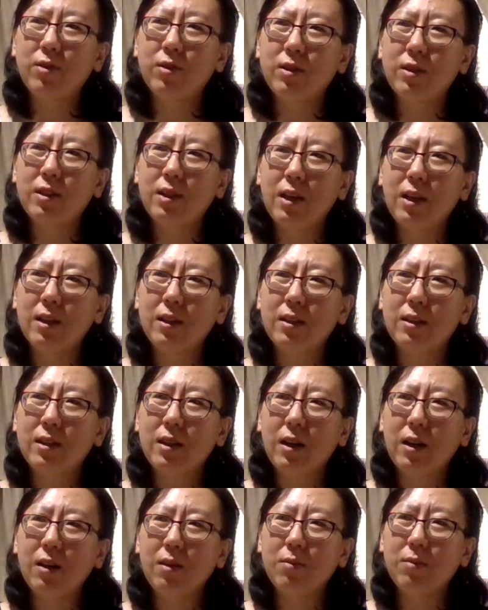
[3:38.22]
10
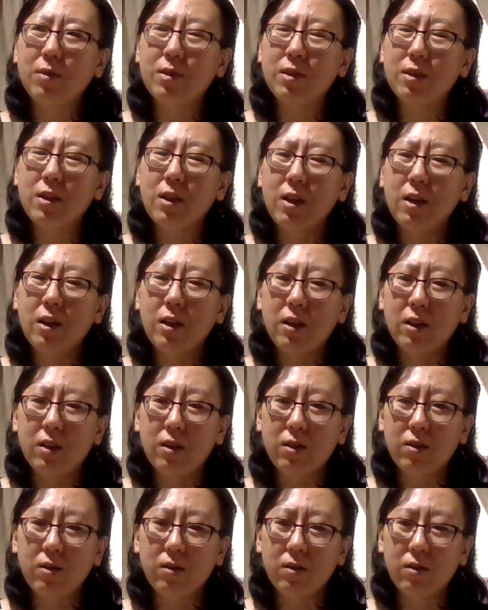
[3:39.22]
times
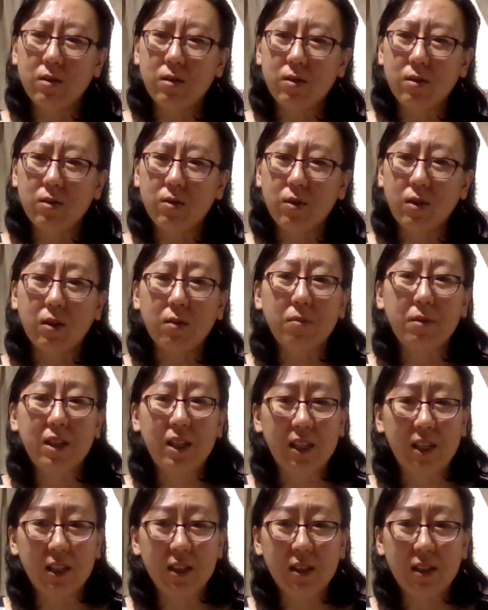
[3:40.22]
during a
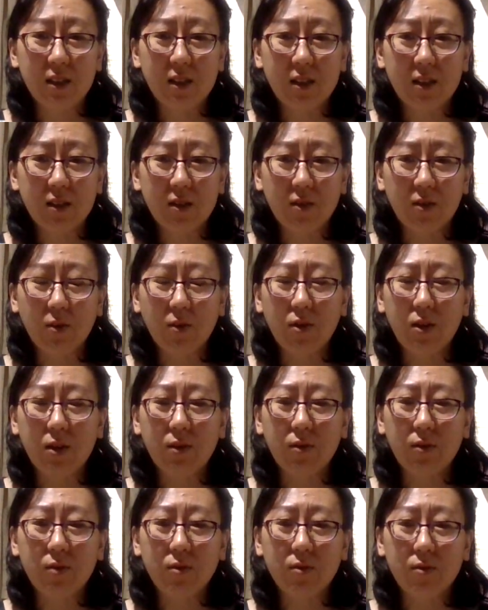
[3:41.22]
minute, or
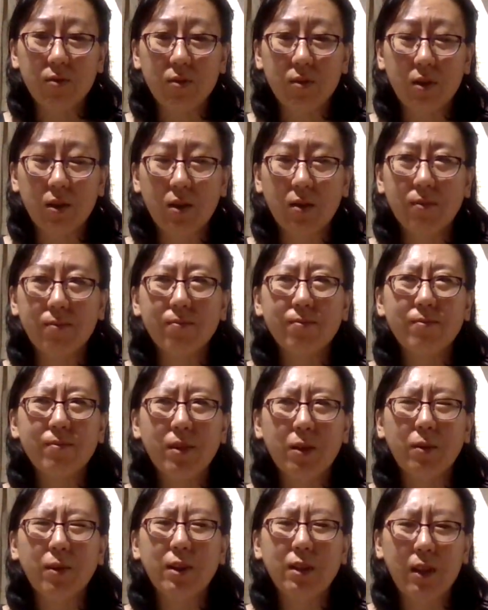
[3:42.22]
even
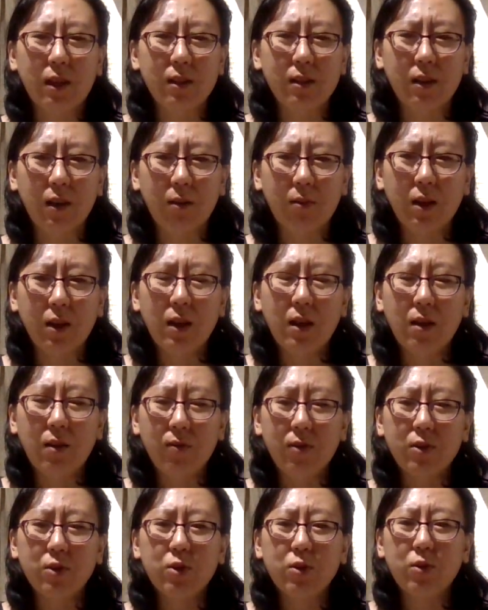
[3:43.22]
about that time. If
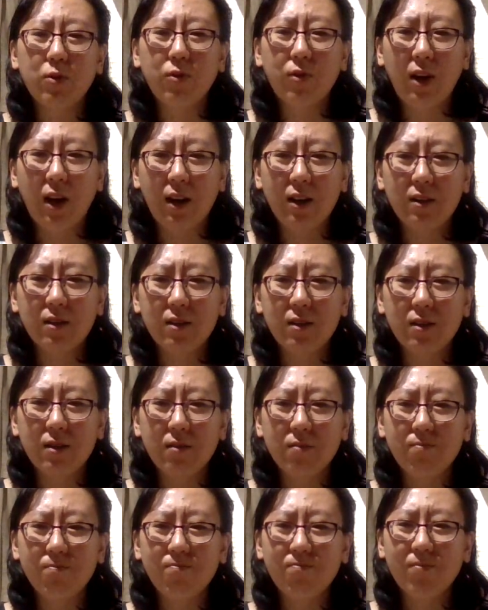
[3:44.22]
it's too fast,
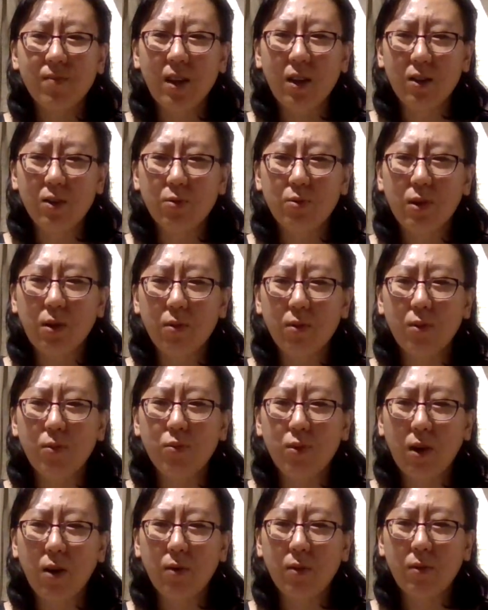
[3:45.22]
there's probably a
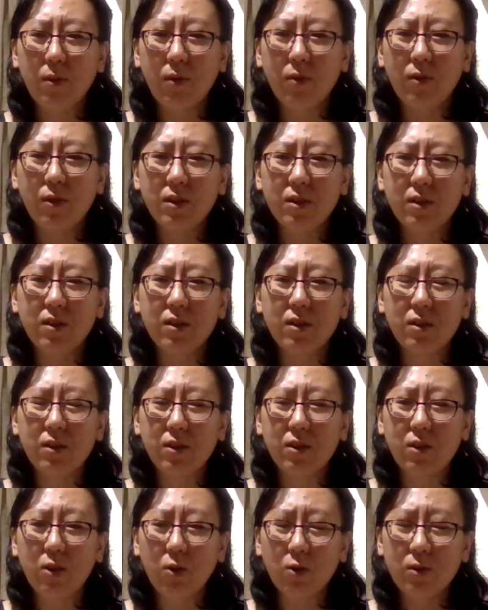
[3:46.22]
problem. If it's
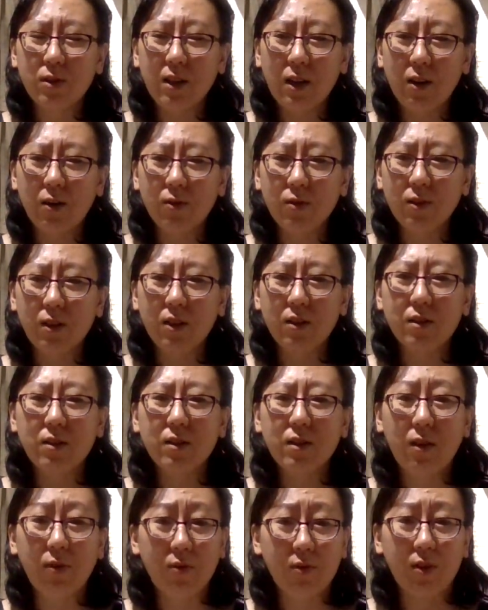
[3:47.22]
no sound, it's
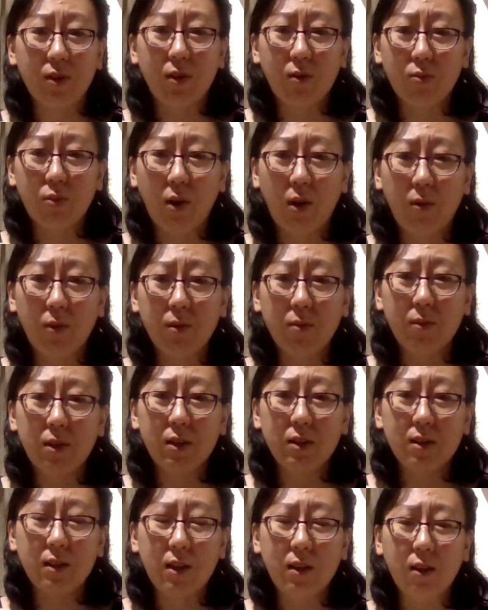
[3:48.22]
definitely a problem. It
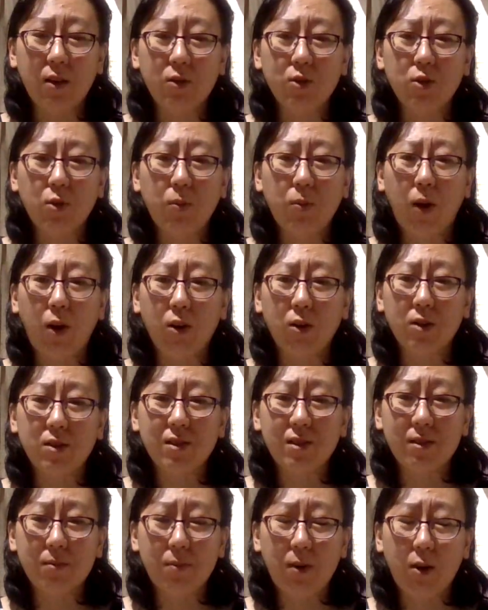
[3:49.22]
means that there's no
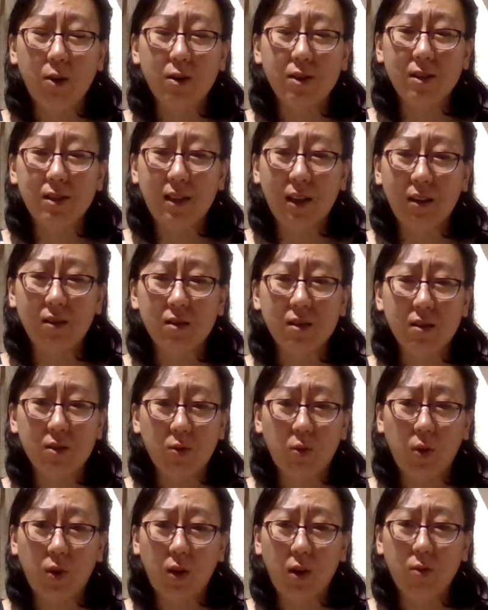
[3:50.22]
peristalsis
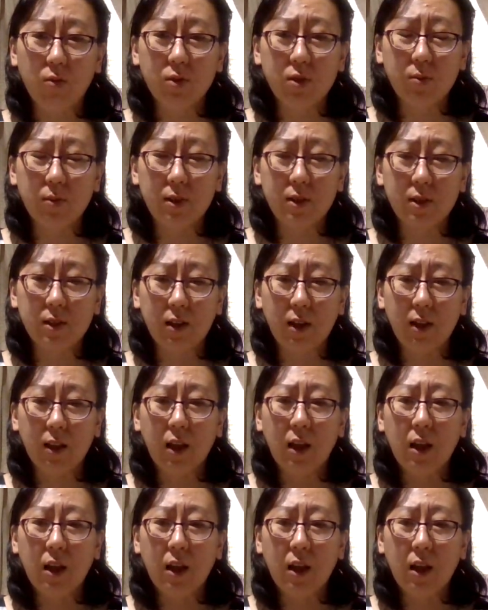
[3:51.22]
going on, which means that